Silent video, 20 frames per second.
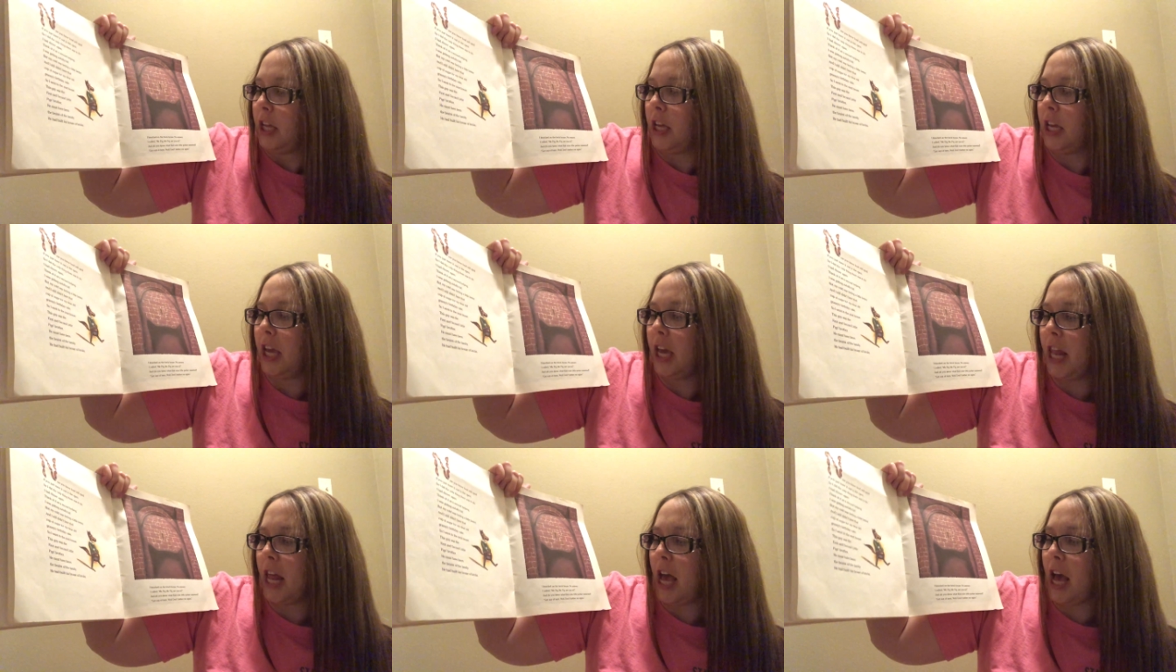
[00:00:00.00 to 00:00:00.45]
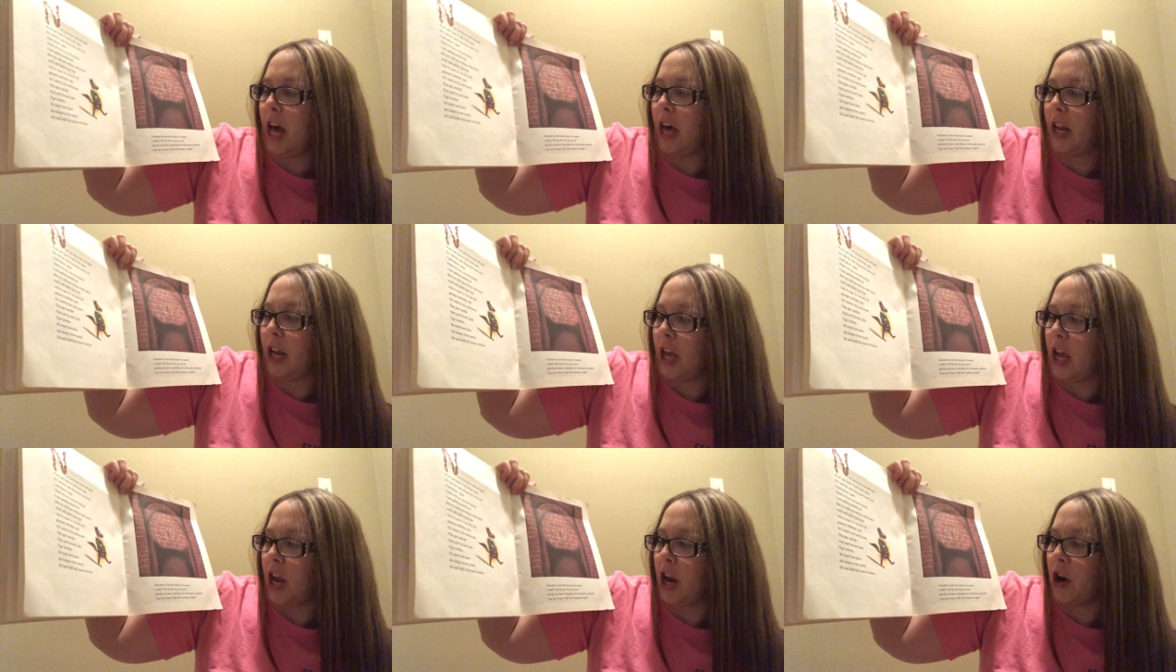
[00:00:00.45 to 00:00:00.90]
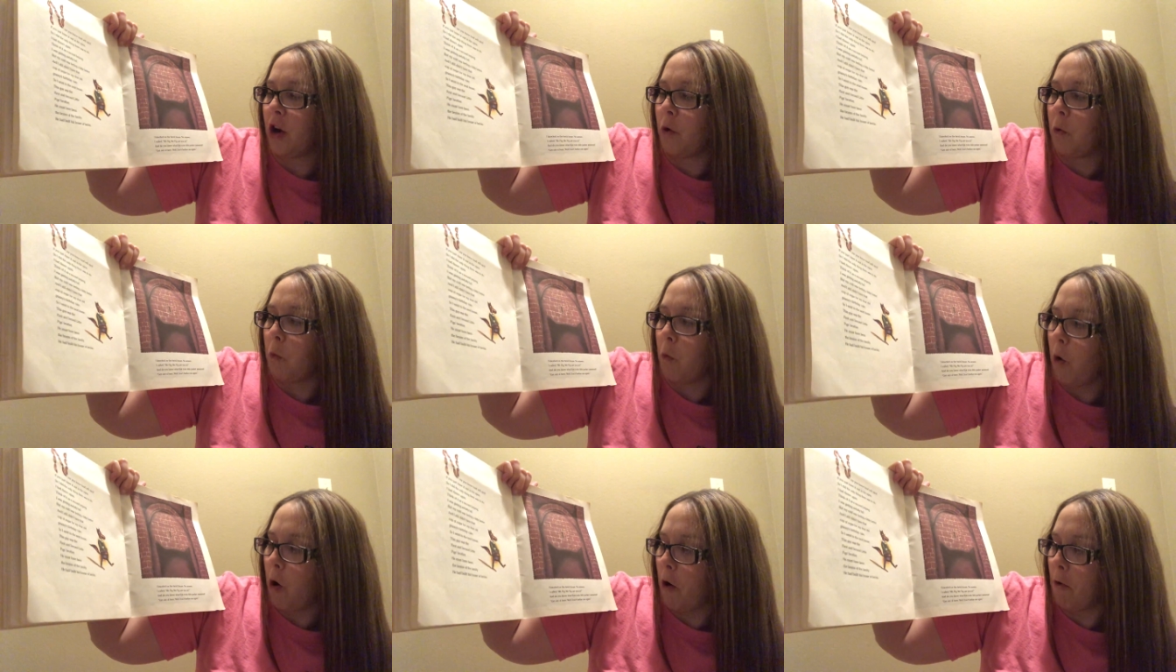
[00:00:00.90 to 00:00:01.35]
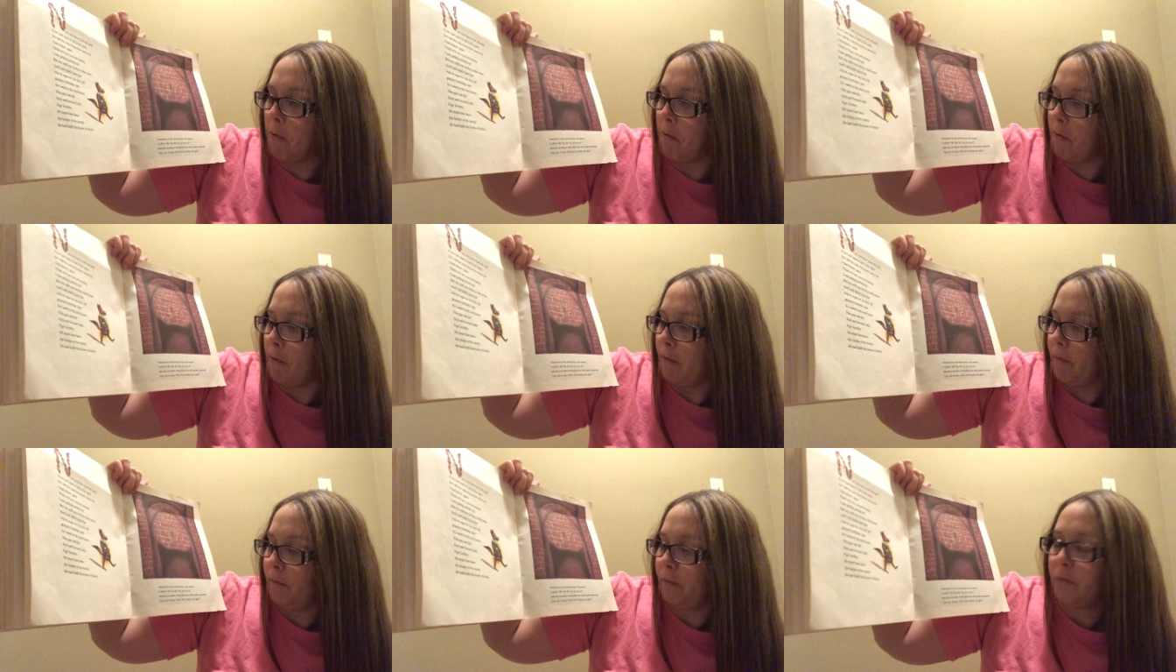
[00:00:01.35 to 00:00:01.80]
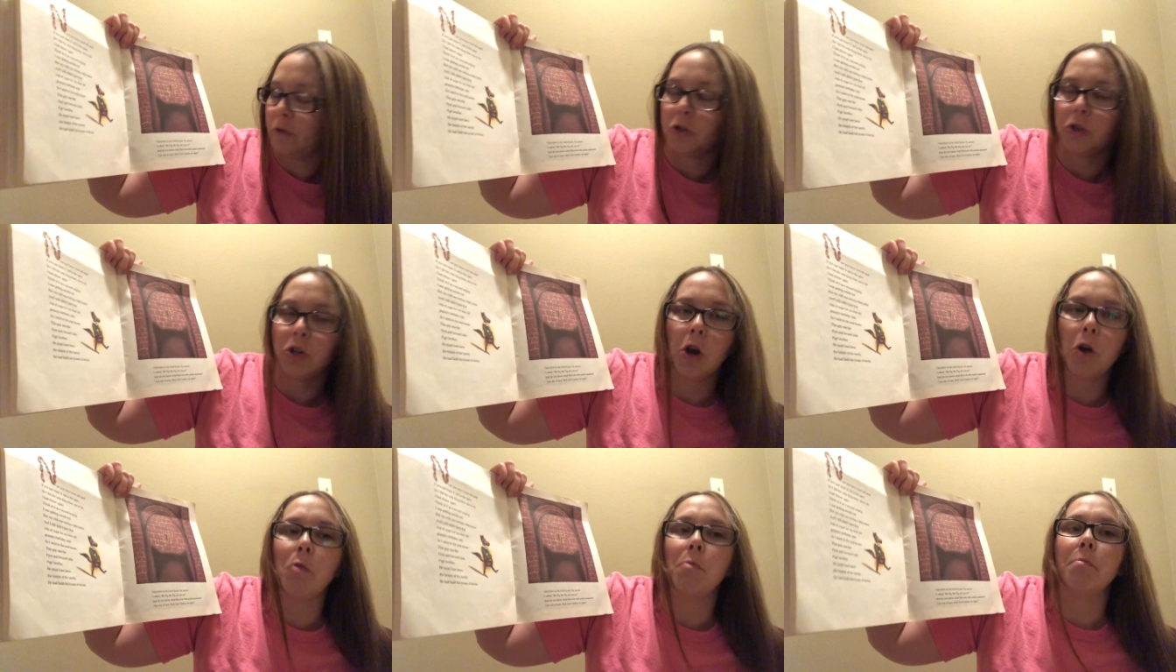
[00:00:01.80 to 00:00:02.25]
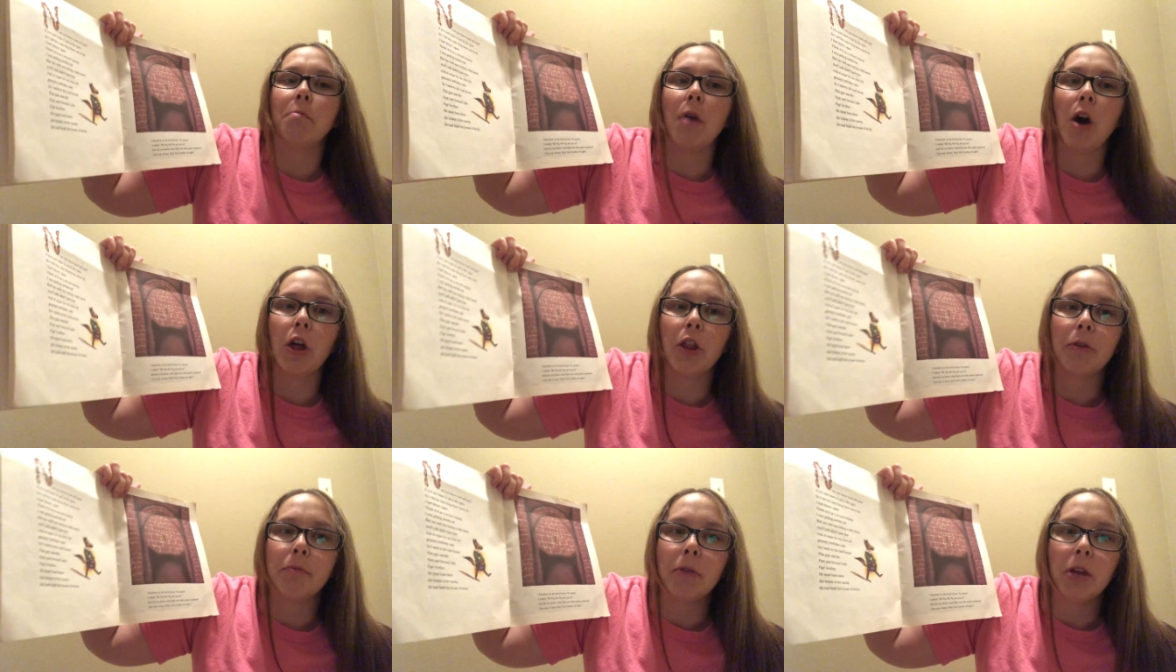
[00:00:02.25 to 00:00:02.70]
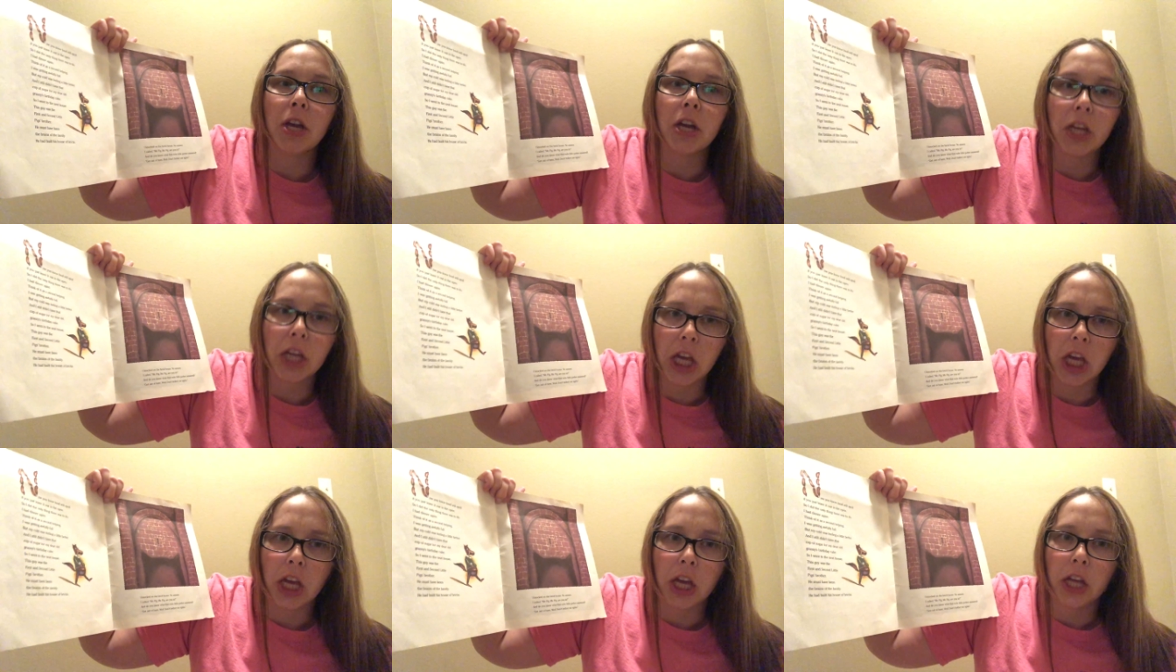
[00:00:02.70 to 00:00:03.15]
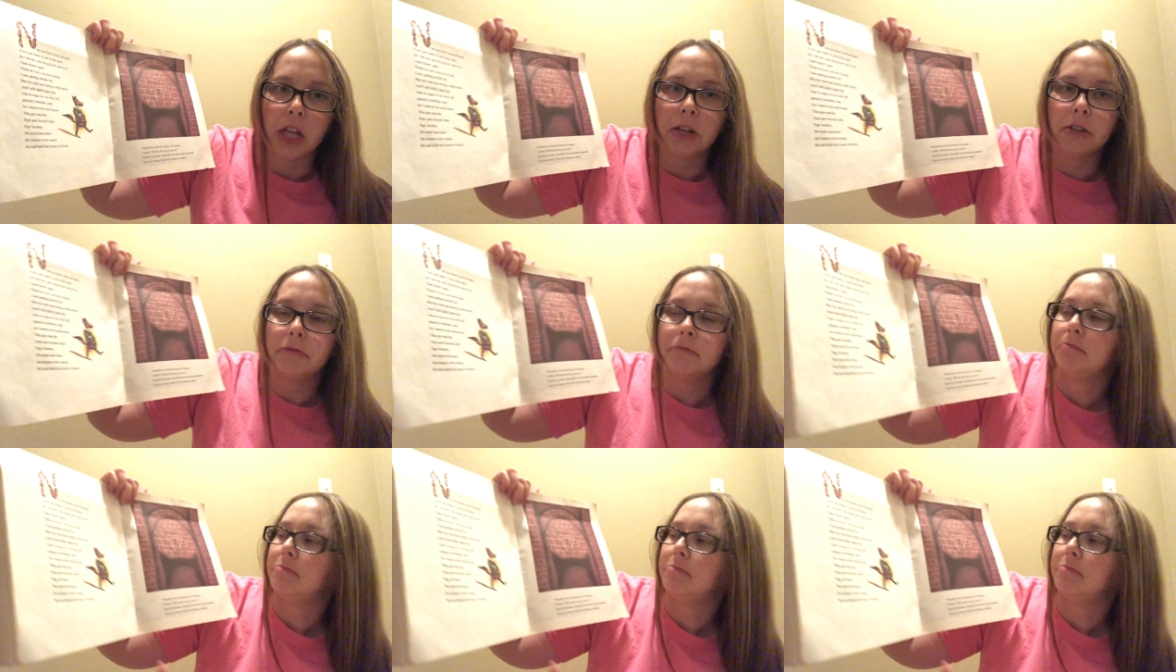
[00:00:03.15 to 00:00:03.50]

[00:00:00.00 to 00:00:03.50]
"Get out of here, wolf. Don't bother me again."